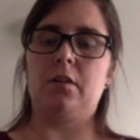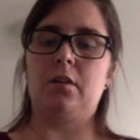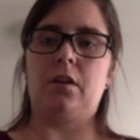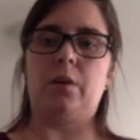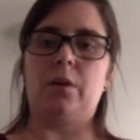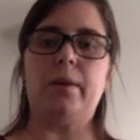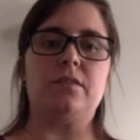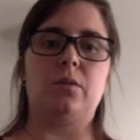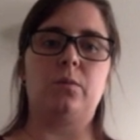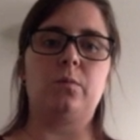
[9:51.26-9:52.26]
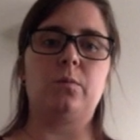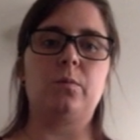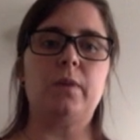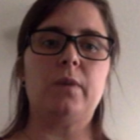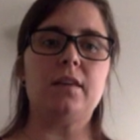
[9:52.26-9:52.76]
Okay, so
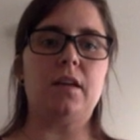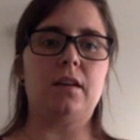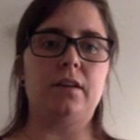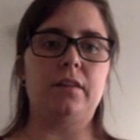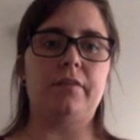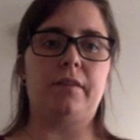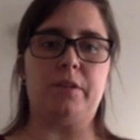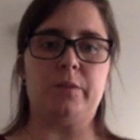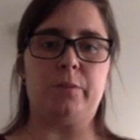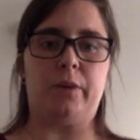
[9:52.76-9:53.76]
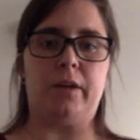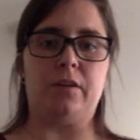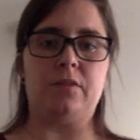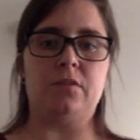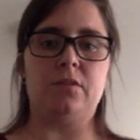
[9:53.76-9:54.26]
with the N95
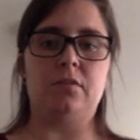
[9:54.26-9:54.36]
respirators,